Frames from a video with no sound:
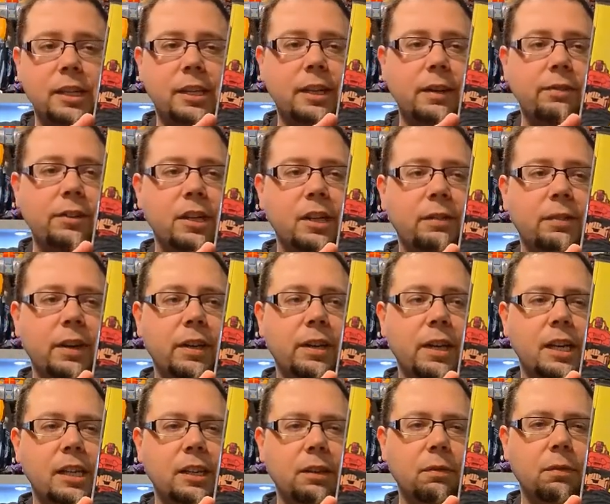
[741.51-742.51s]
70s
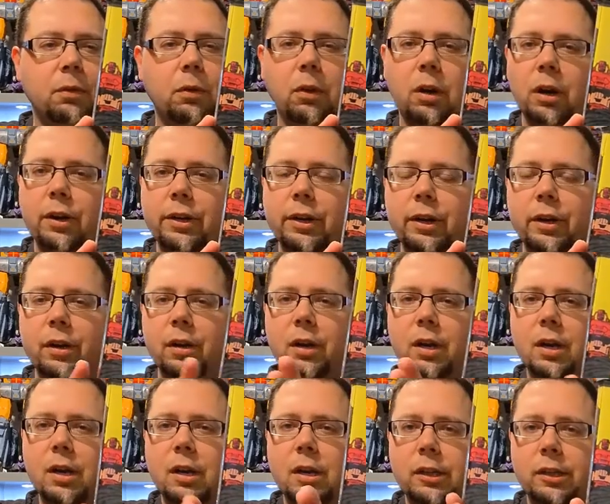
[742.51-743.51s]
Fantastic Four on here.
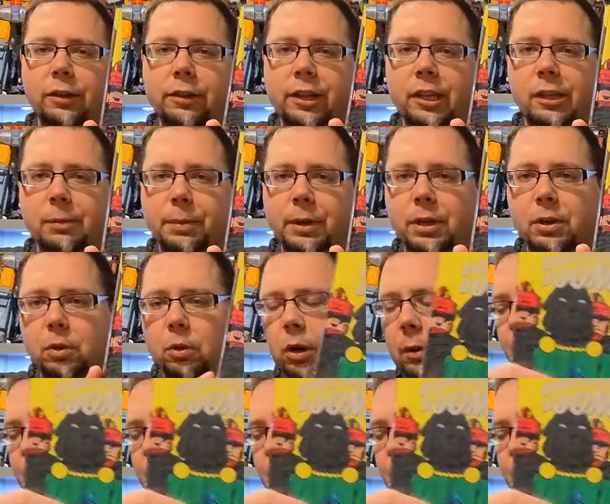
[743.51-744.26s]
So these would be cool